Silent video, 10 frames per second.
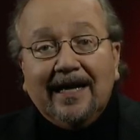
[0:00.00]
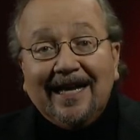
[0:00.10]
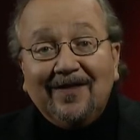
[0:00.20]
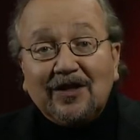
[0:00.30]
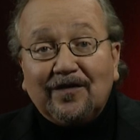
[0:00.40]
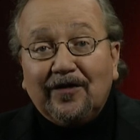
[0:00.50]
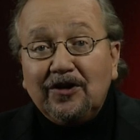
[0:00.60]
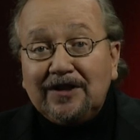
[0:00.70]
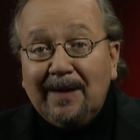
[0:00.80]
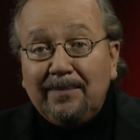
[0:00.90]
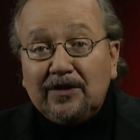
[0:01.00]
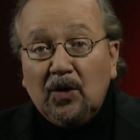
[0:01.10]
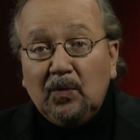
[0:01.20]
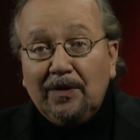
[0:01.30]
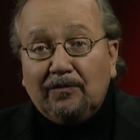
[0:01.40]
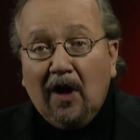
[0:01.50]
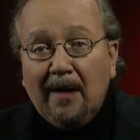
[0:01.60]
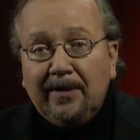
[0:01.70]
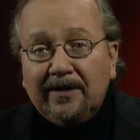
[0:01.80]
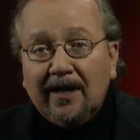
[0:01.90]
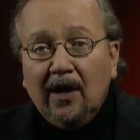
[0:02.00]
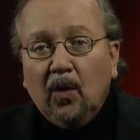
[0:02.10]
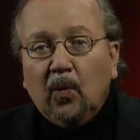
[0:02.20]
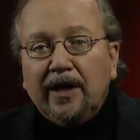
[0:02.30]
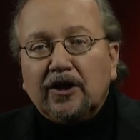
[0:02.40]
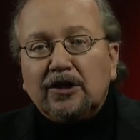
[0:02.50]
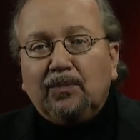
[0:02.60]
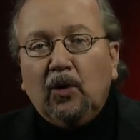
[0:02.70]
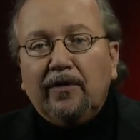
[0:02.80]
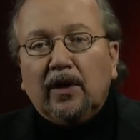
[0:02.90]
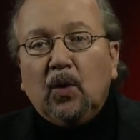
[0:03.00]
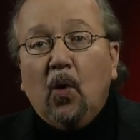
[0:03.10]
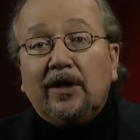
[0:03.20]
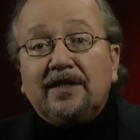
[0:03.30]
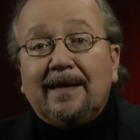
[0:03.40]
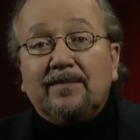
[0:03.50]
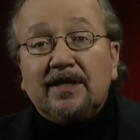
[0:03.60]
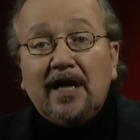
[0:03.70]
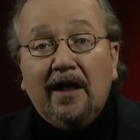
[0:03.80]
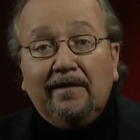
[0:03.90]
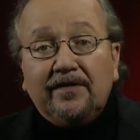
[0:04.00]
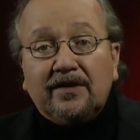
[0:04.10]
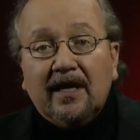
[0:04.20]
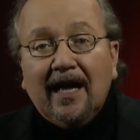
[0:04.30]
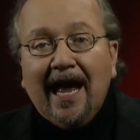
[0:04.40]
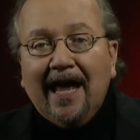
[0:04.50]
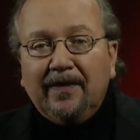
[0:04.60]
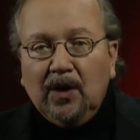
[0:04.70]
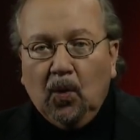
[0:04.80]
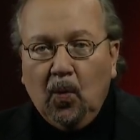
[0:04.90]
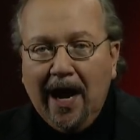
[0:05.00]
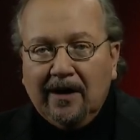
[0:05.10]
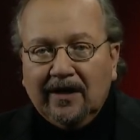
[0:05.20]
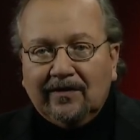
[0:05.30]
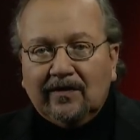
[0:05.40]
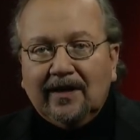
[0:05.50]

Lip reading: In this first episode with Robert, we explore the laws themselves and the awareness